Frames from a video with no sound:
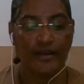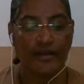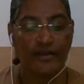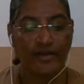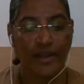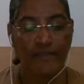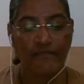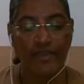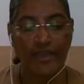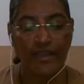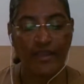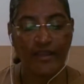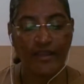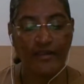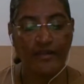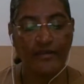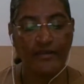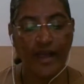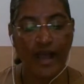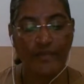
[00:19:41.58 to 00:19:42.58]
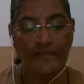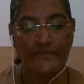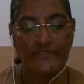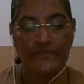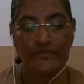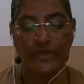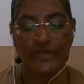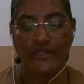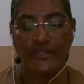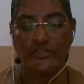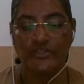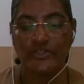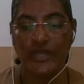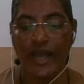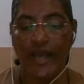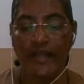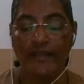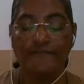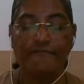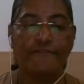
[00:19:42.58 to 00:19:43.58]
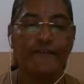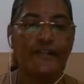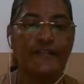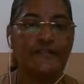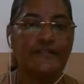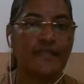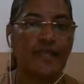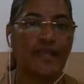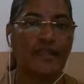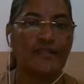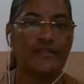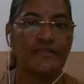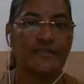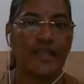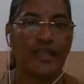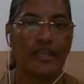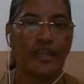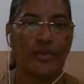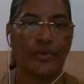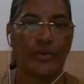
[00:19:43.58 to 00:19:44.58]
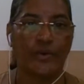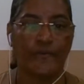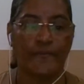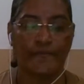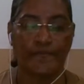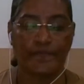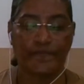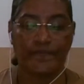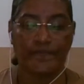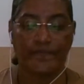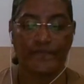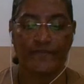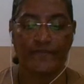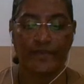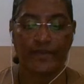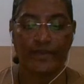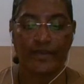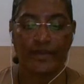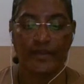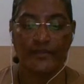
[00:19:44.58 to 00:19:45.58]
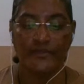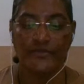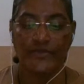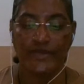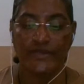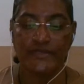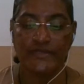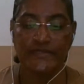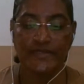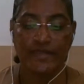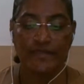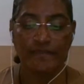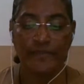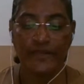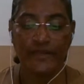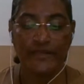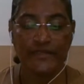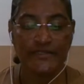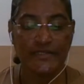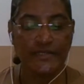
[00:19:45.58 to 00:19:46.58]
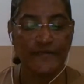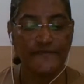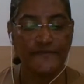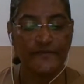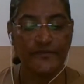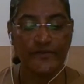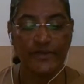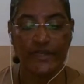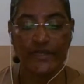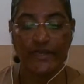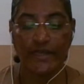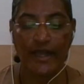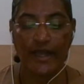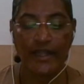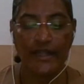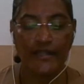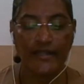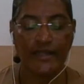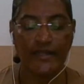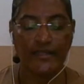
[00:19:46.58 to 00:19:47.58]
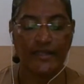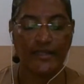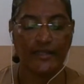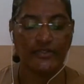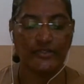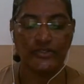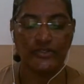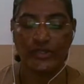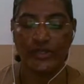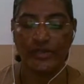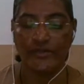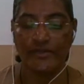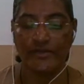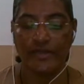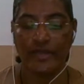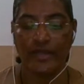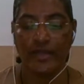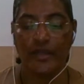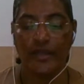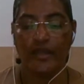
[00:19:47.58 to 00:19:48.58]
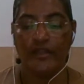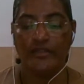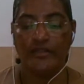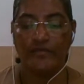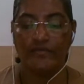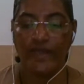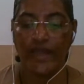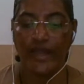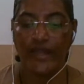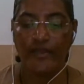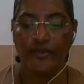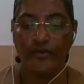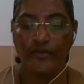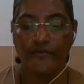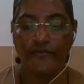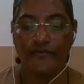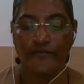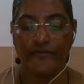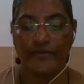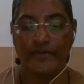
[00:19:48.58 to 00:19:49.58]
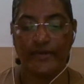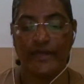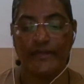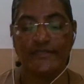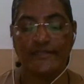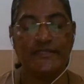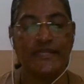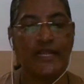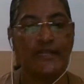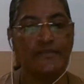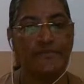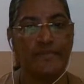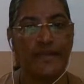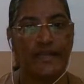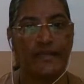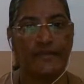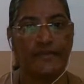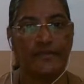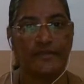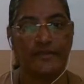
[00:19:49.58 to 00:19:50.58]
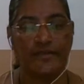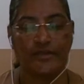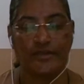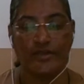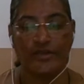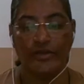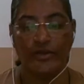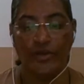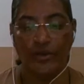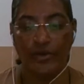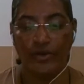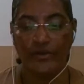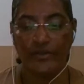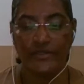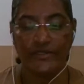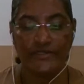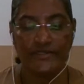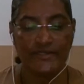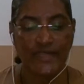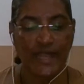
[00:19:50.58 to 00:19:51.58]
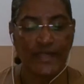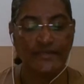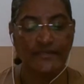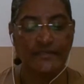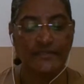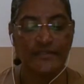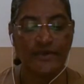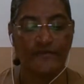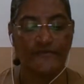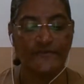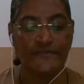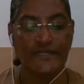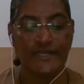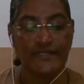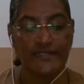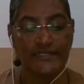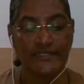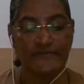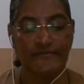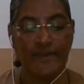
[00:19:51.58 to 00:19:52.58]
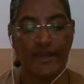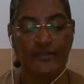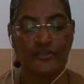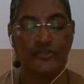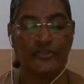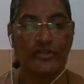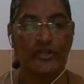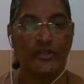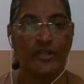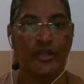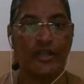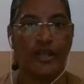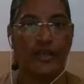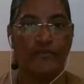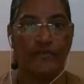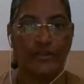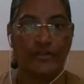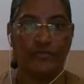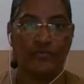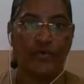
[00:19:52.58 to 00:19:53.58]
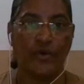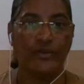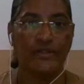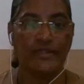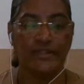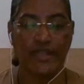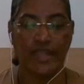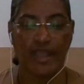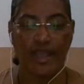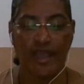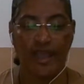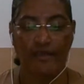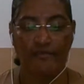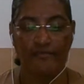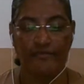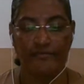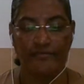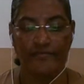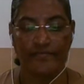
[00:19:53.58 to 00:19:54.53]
Craving comes when the child feels insecure. So it is imperative to inculcate in children the value of contentment or the sense of satisfaction with what they have.